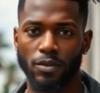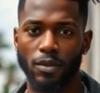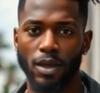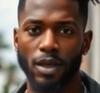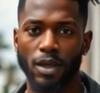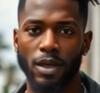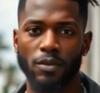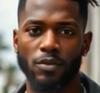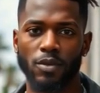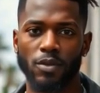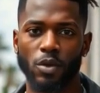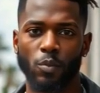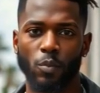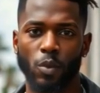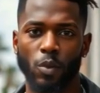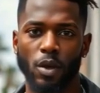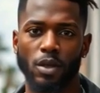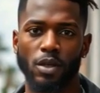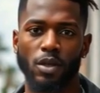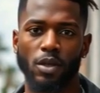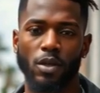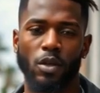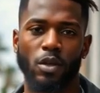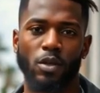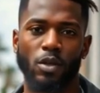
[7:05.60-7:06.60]
And if you want
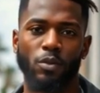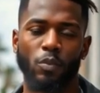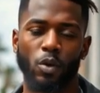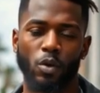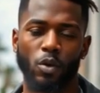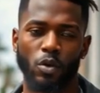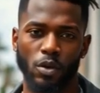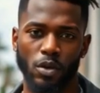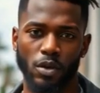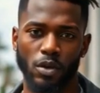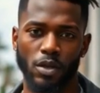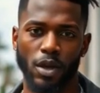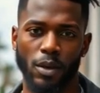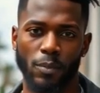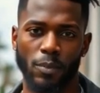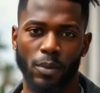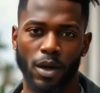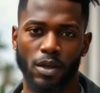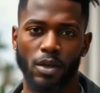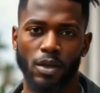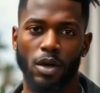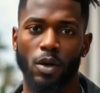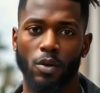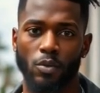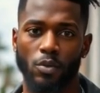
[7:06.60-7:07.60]
to learn more
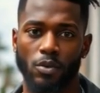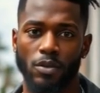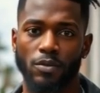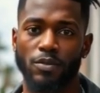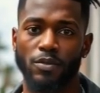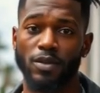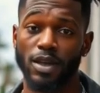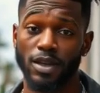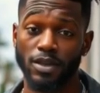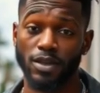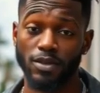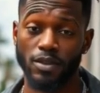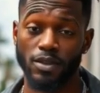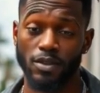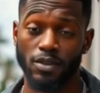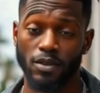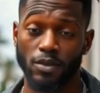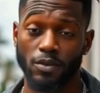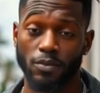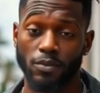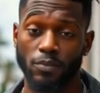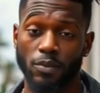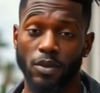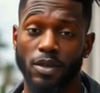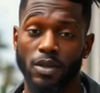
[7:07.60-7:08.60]
about home defense,
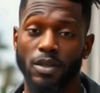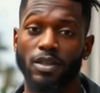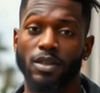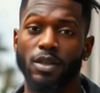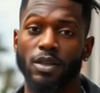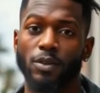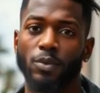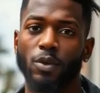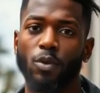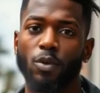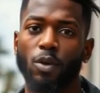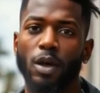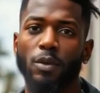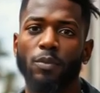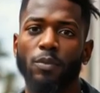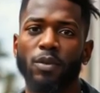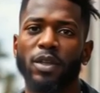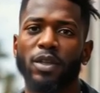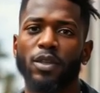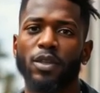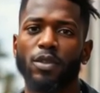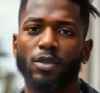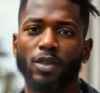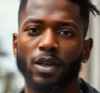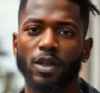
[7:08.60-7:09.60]
please subscribe to
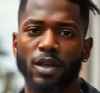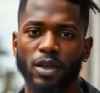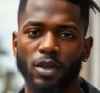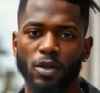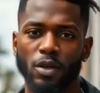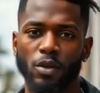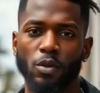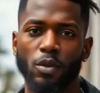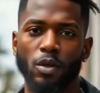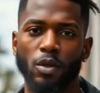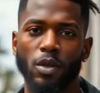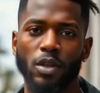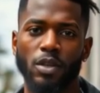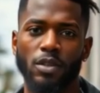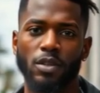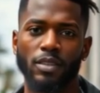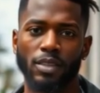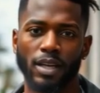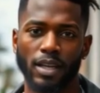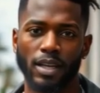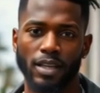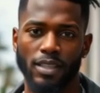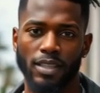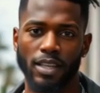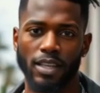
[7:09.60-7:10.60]
this channel.
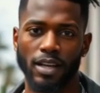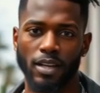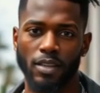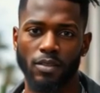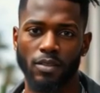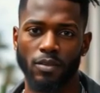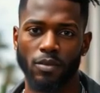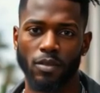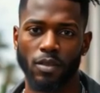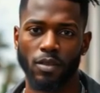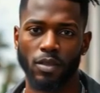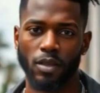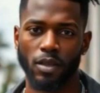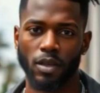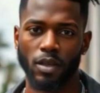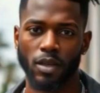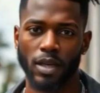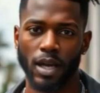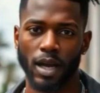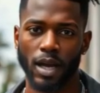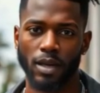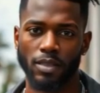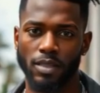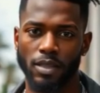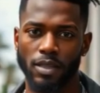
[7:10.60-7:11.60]
Stay safe.
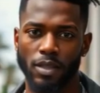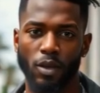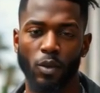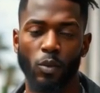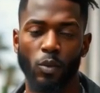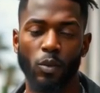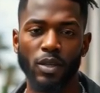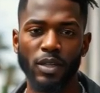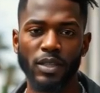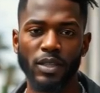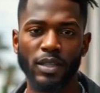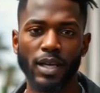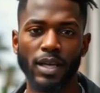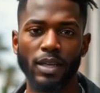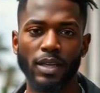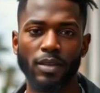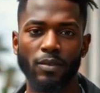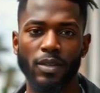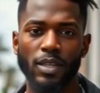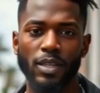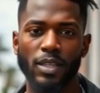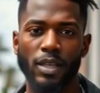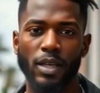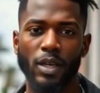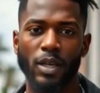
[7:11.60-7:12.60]
I'll see you in the next
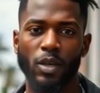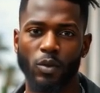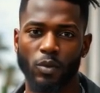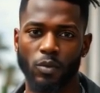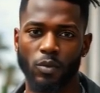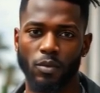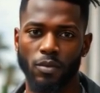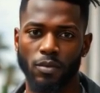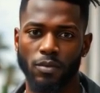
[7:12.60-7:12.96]
video.